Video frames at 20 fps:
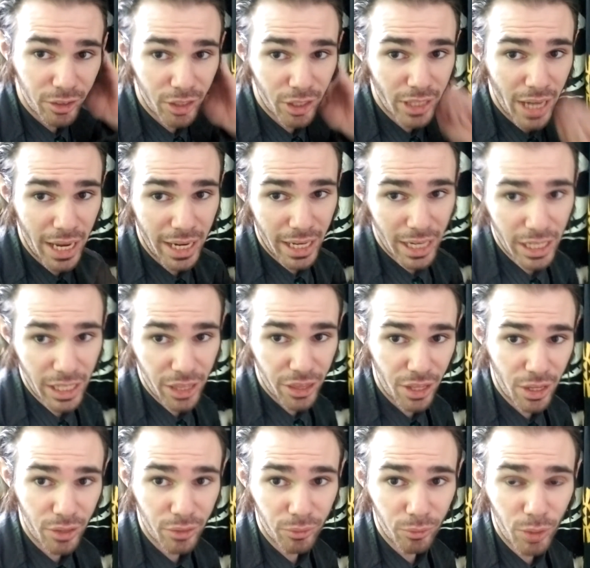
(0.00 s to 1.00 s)
take
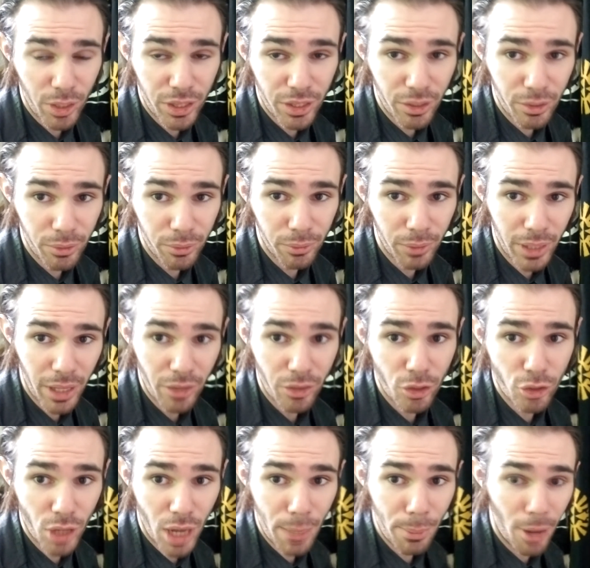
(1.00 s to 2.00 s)
anything with you without the
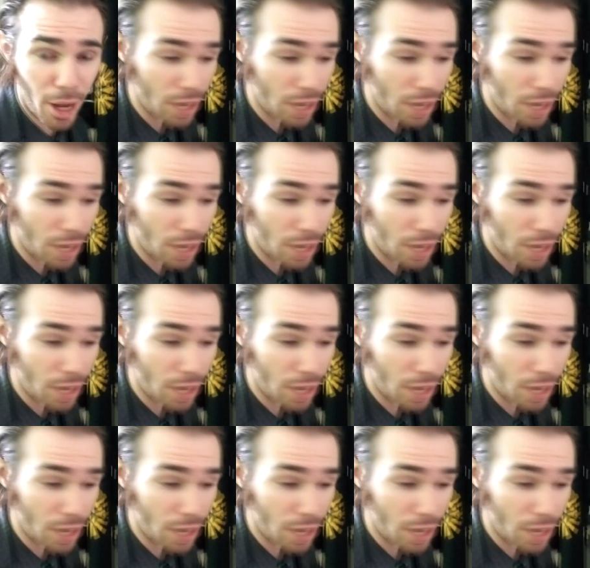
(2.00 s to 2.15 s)
tripod.